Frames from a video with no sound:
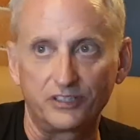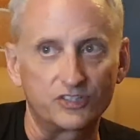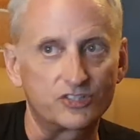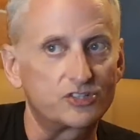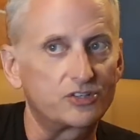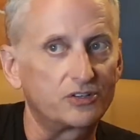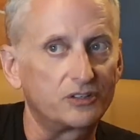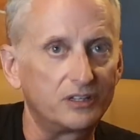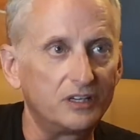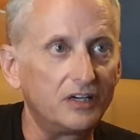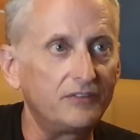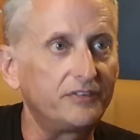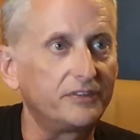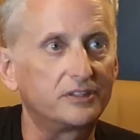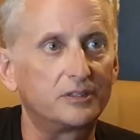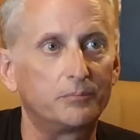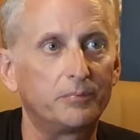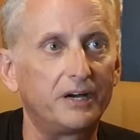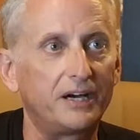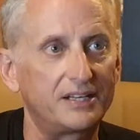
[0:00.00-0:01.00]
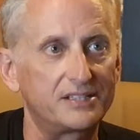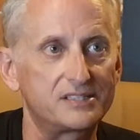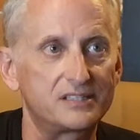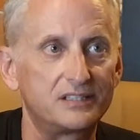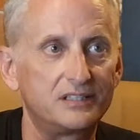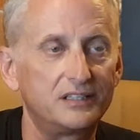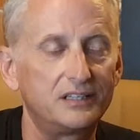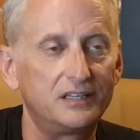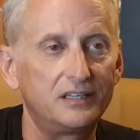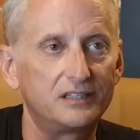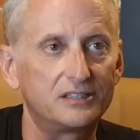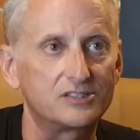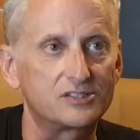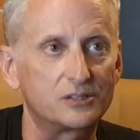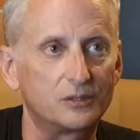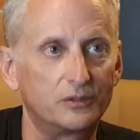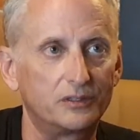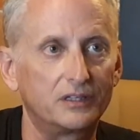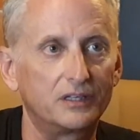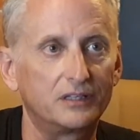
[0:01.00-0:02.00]
and sure enough, it deposited in.
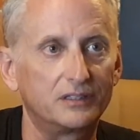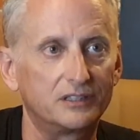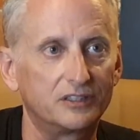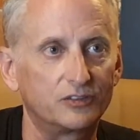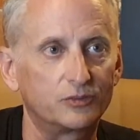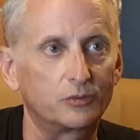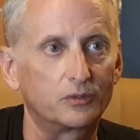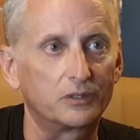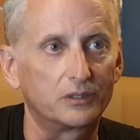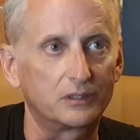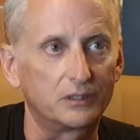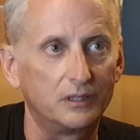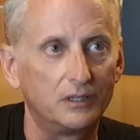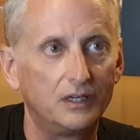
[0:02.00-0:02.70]
So it, it does huh. work.